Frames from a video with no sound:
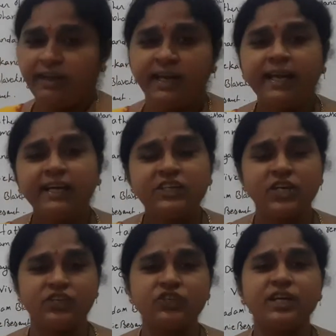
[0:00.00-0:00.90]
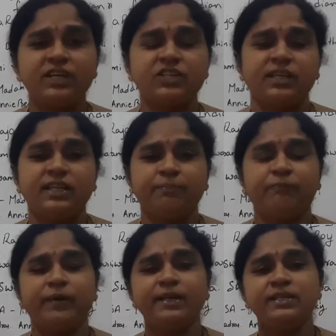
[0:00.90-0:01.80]
English education, the
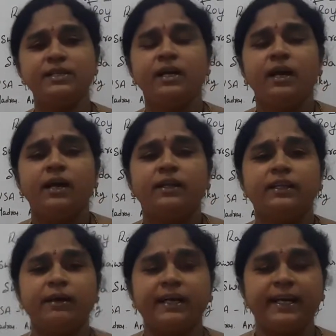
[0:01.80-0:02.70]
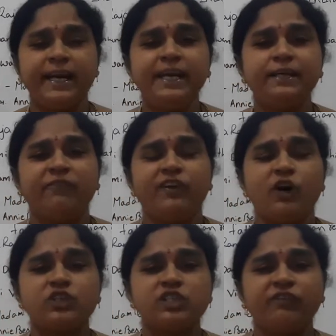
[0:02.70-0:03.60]
great
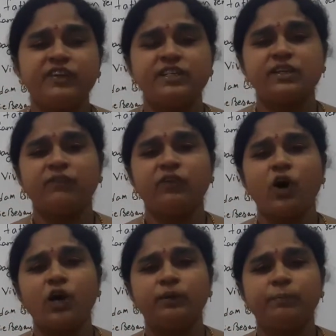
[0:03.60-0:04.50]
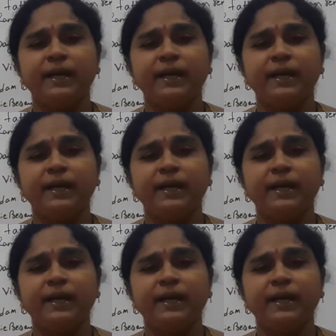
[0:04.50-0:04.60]
philosophies of Lord